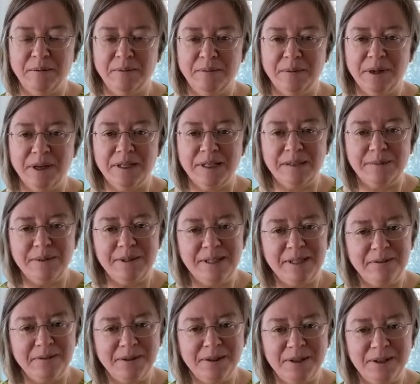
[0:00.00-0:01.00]
I
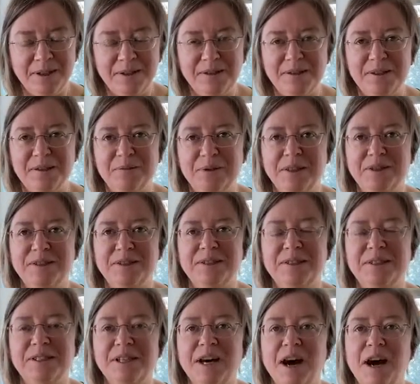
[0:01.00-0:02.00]
specifically use the word
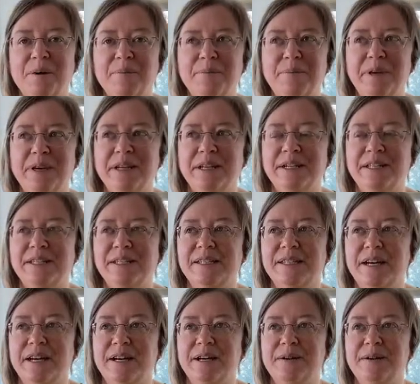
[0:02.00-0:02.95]
stop because